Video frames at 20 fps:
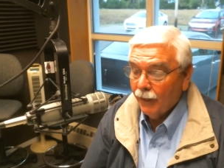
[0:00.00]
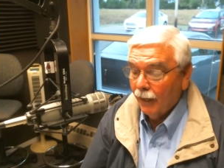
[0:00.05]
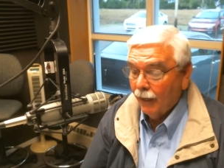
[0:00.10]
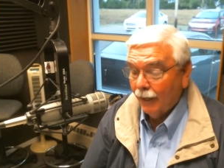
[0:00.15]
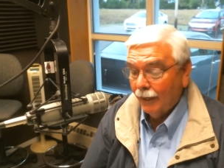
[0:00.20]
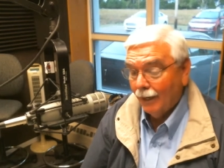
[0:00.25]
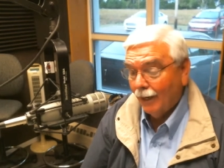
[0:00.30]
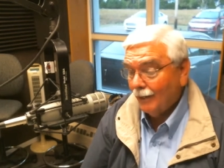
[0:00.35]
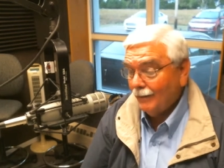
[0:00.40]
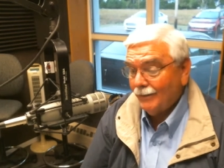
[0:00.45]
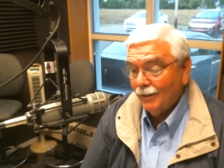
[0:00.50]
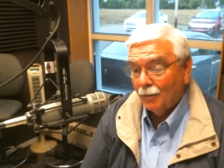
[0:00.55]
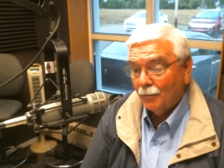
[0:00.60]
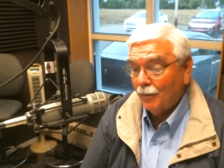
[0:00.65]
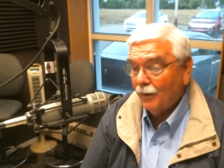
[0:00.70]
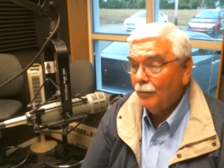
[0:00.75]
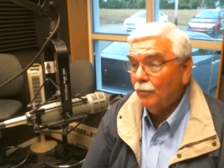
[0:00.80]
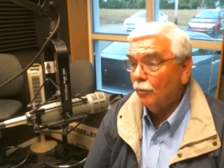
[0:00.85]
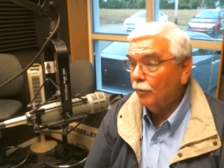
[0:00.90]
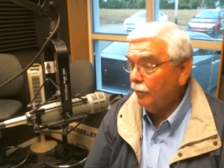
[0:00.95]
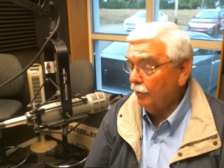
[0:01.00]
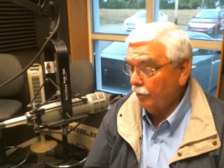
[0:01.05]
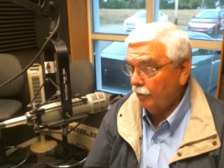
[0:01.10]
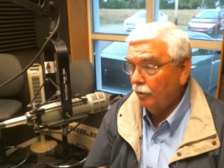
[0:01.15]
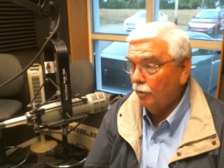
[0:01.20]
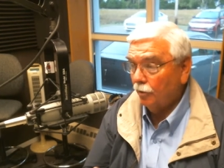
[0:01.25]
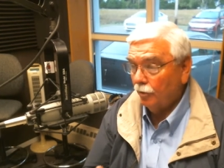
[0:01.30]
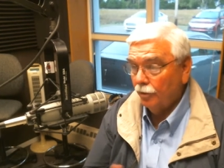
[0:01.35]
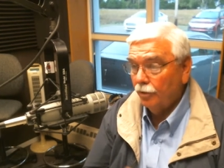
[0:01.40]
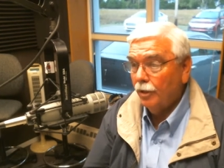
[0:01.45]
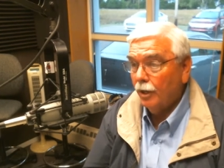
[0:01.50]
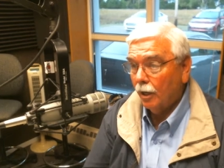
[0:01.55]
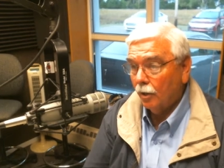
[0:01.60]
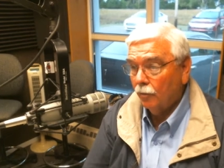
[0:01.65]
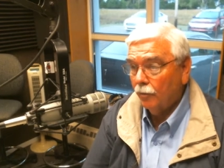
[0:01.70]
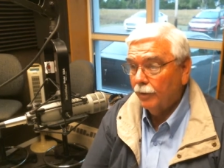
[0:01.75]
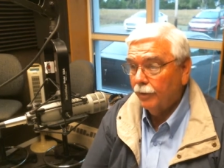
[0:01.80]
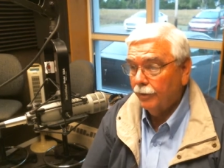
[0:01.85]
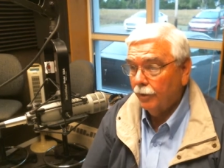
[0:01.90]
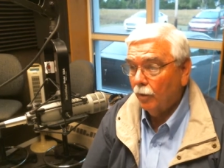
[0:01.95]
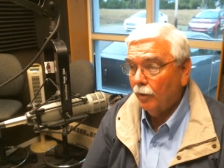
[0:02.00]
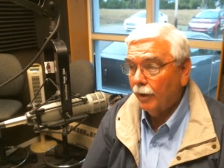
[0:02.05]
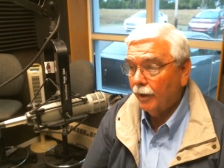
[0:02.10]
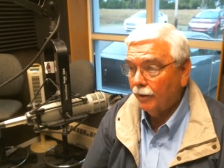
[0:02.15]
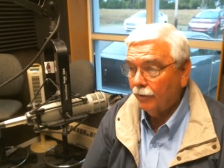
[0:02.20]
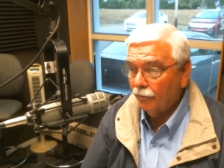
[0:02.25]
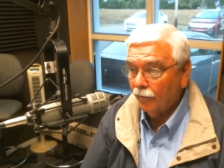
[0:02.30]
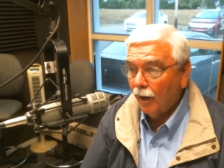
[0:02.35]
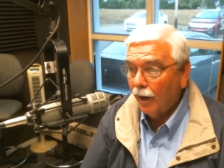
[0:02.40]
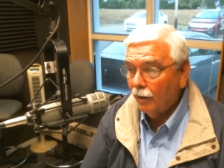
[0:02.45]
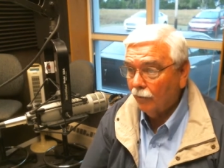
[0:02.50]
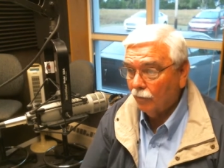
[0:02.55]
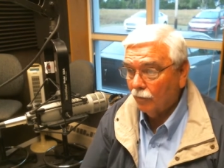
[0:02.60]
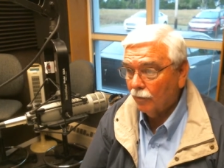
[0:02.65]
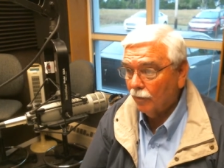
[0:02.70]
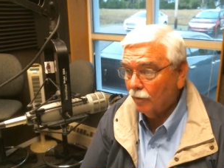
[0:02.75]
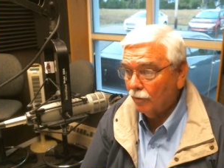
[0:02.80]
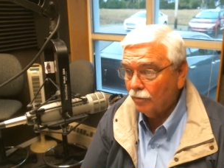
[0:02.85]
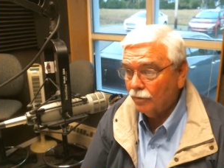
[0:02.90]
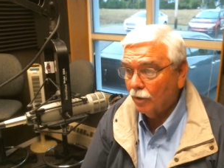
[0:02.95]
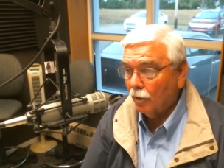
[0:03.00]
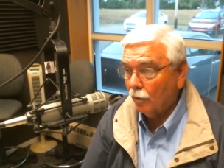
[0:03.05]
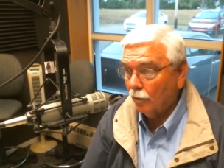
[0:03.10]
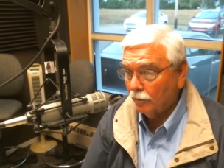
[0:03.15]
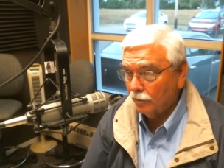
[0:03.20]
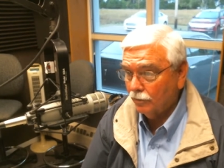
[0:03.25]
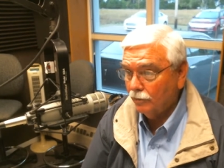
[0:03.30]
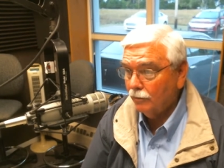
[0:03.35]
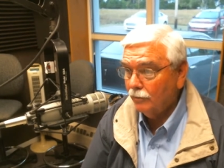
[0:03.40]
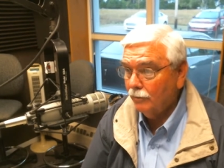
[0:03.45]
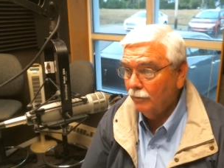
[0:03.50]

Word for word: And I tell people, you know, you got to really know how to drive one of those cars.